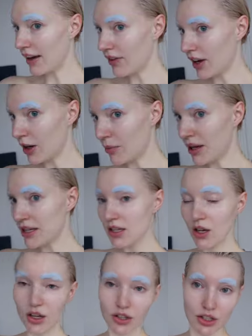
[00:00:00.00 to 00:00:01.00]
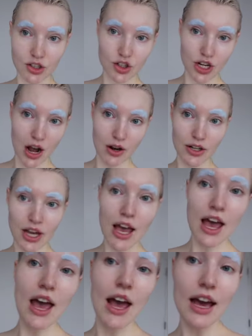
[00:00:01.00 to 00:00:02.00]
have a hair mask on. I just showered
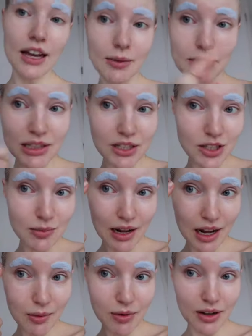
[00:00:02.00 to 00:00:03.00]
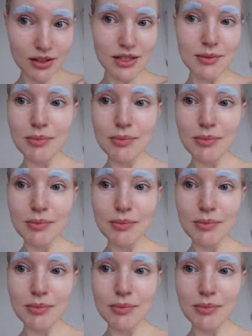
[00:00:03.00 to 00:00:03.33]
and I'm bleaching my eyebrows